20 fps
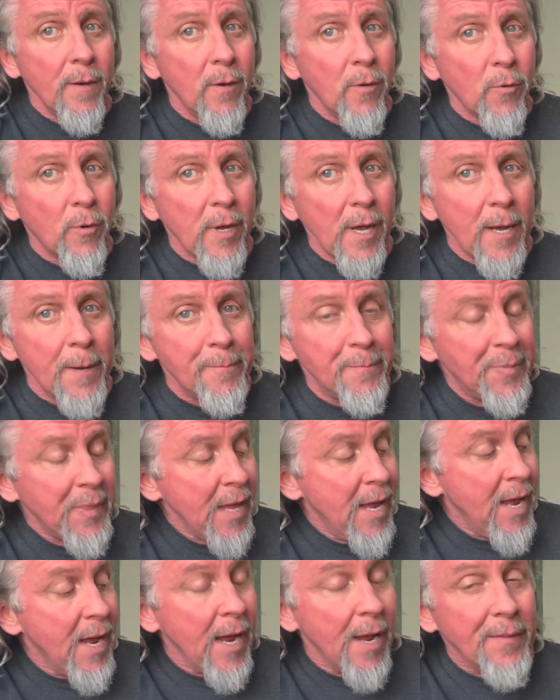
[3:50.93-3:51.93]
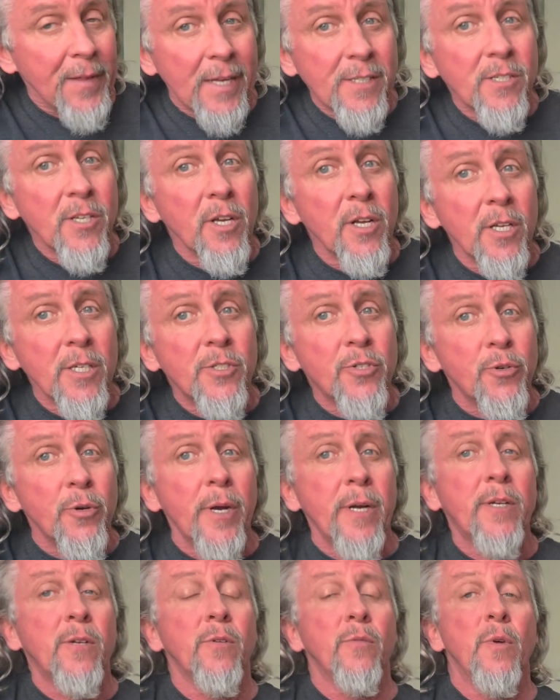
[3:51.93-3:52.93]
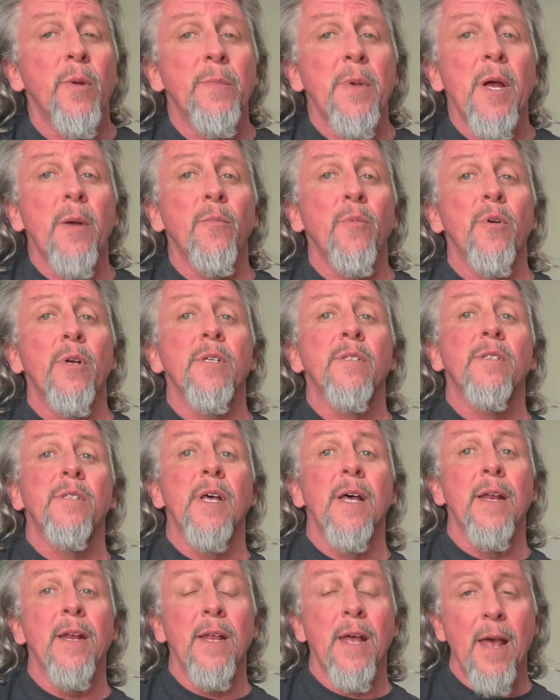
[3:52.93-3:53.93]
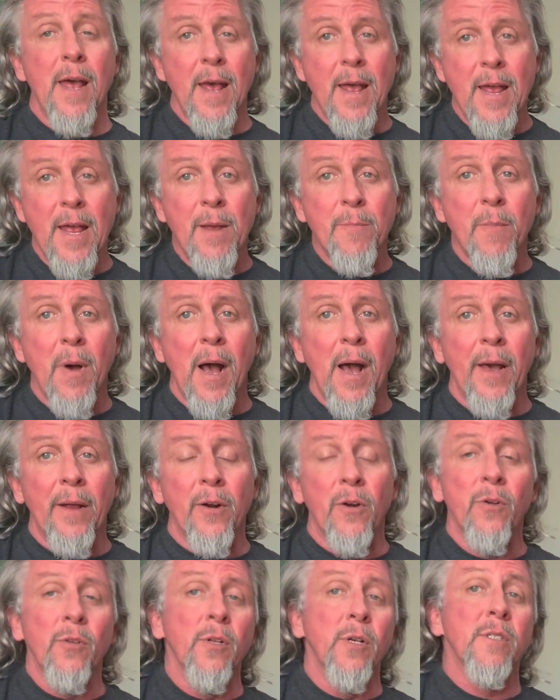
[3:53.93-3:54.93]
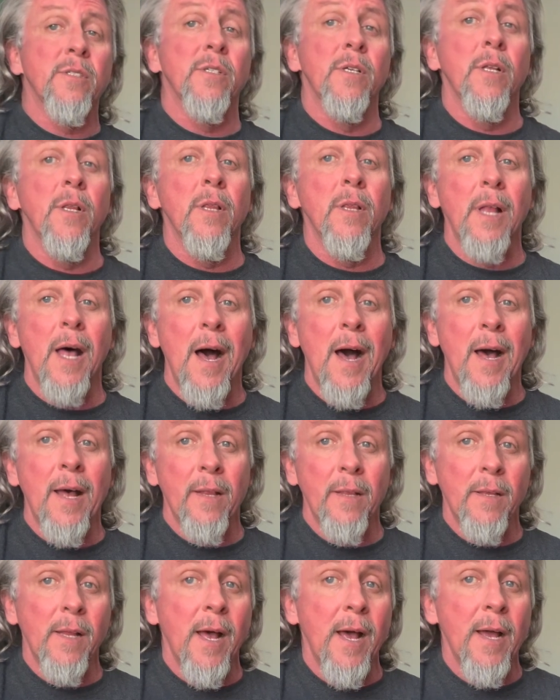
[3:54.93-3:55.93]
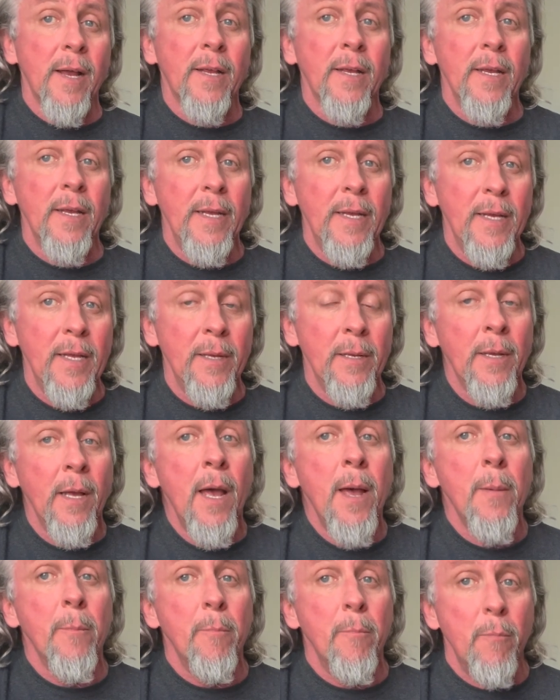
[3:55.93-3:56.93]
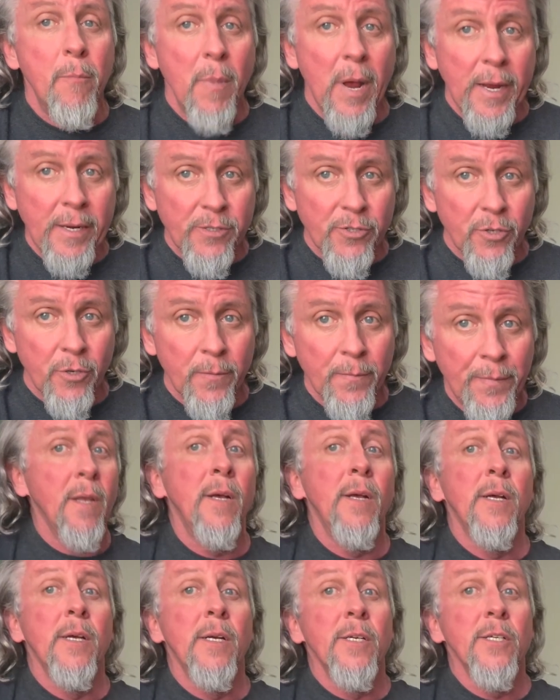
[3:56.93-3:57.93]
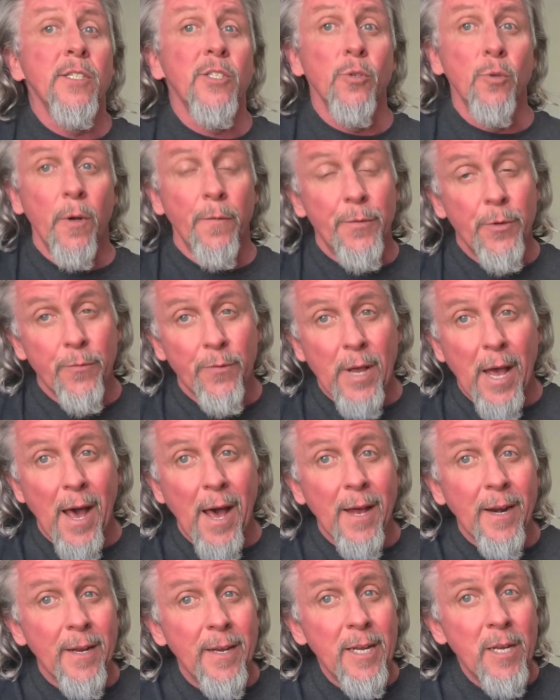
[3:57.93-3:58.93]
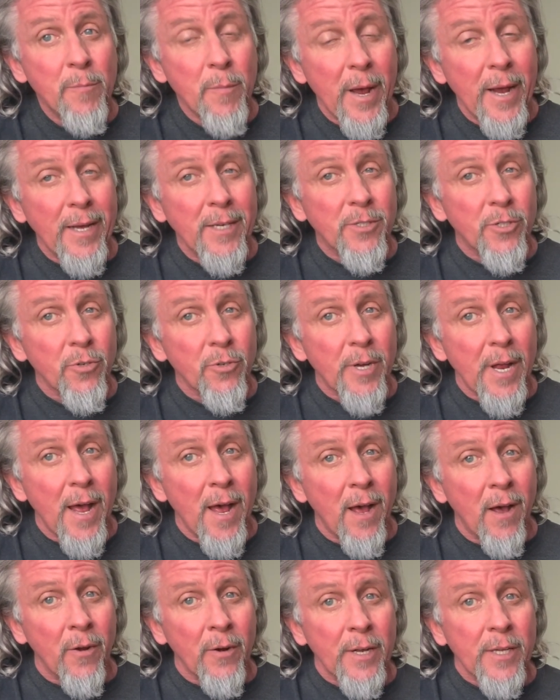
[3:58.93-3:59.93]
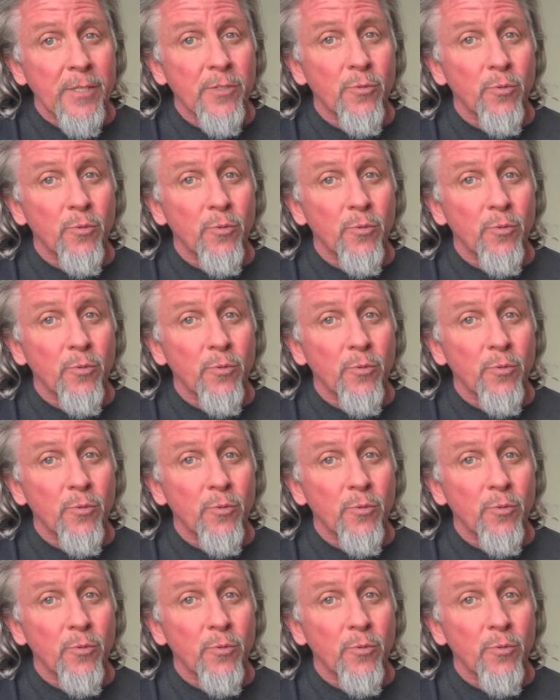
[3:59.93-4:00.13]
Okay, and that's a good trick to remember, is that A minor looks a lot like E major. So if you've got E major down, it's